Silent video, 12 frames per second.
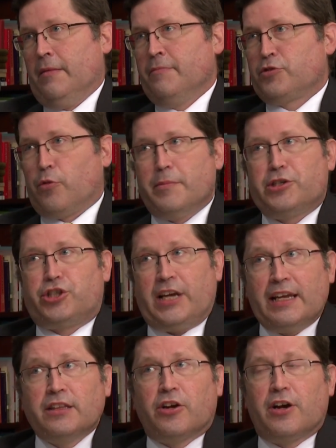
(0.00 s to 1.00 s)
So what
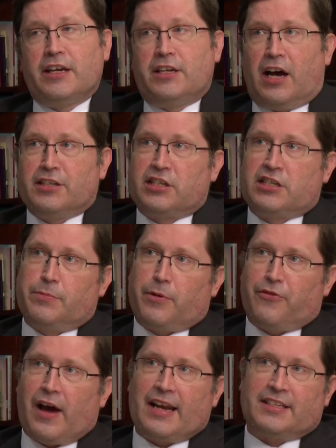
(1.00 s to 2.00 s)
machine learning does is to
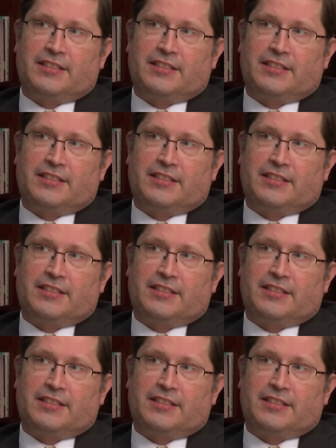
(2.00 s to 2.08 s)
provide a